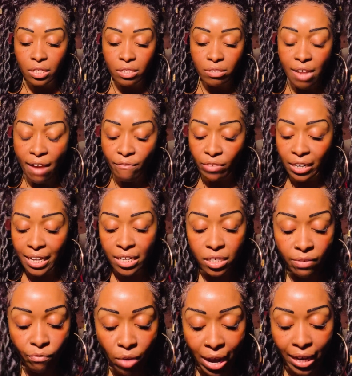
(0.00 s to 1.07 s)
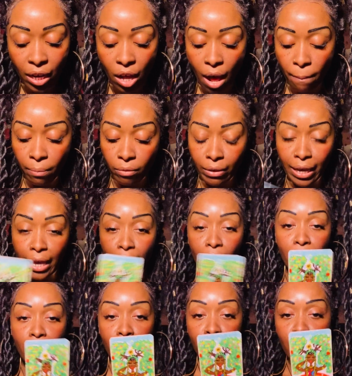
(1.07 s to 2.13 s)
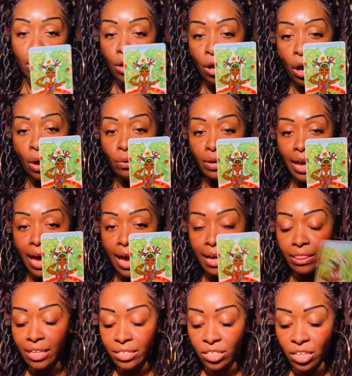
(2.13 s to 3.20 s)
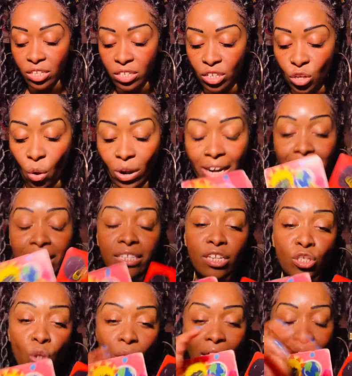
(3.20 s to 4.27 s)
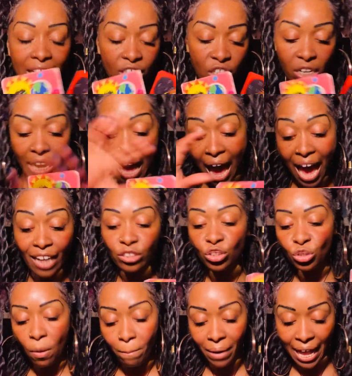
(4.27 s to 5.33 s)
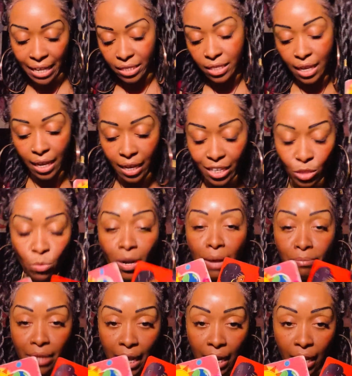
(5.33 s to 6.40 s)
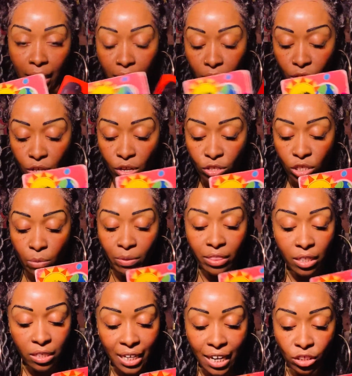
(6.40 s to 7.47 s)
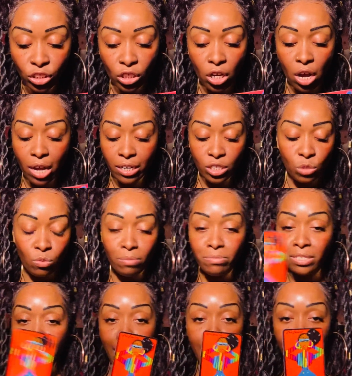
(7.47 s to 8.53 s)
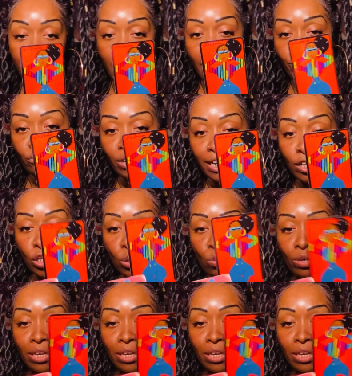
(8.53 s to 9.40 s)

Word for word: Definitely a divine couple here. Okay, this is your this is your lesson and your blessing is what I'm getting. So with the teacher card, this is what I'm saying. I feel like you